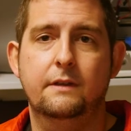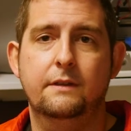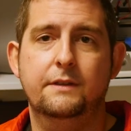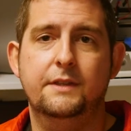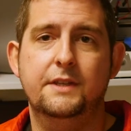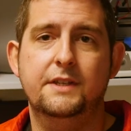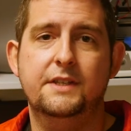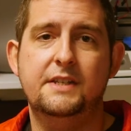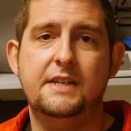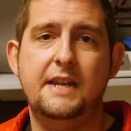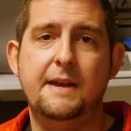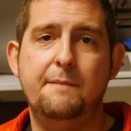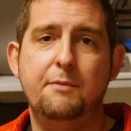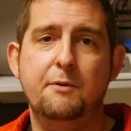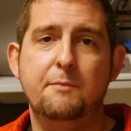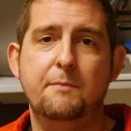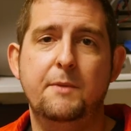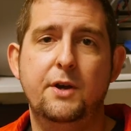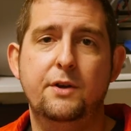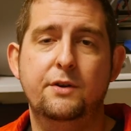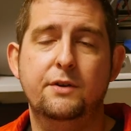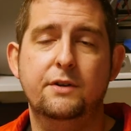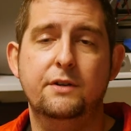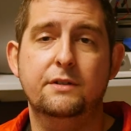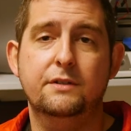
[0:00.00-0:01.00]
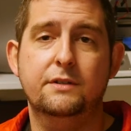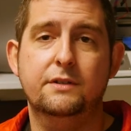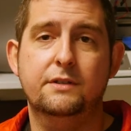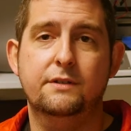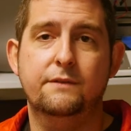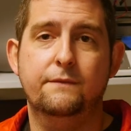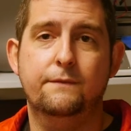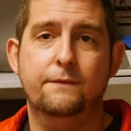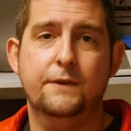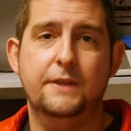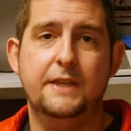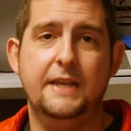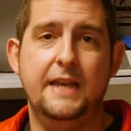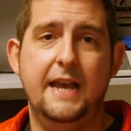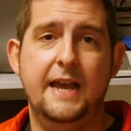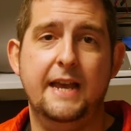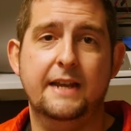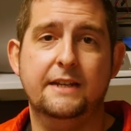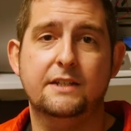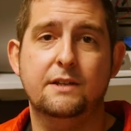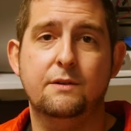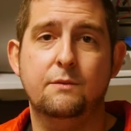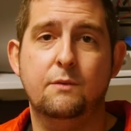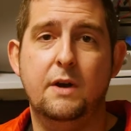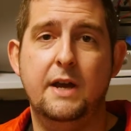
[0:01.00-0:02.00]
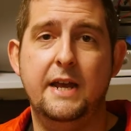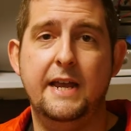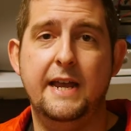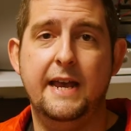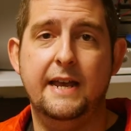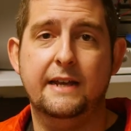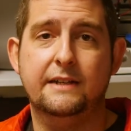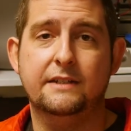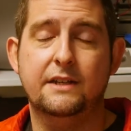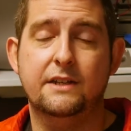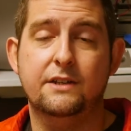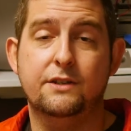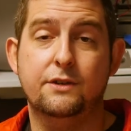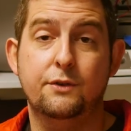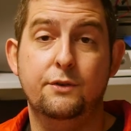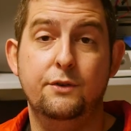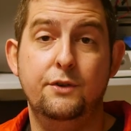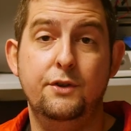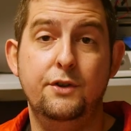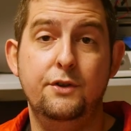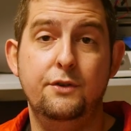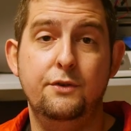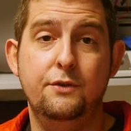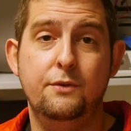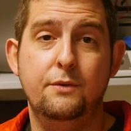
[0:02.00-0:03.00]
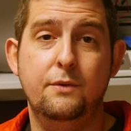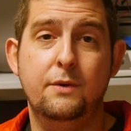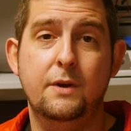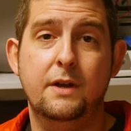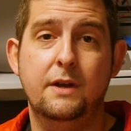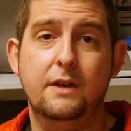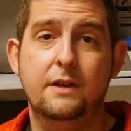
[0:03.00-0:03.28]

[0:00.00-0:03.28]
The stepper motors for the X and Y axis are new,